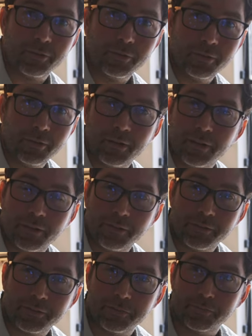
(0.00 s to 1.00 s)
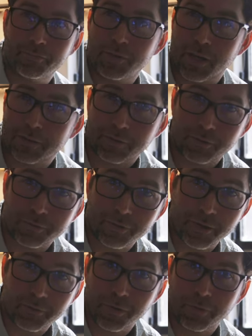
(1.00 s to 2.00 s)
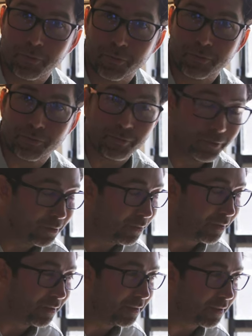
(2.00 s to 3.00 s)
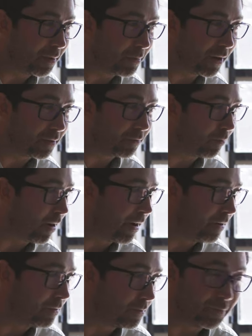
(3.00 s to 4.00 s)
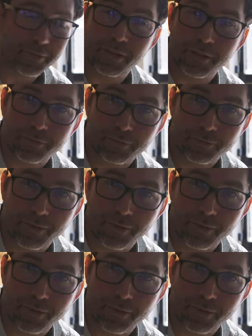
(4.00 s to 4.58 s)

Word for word: little uh, some technical stuff we had to work through coming down to the wire, some schedule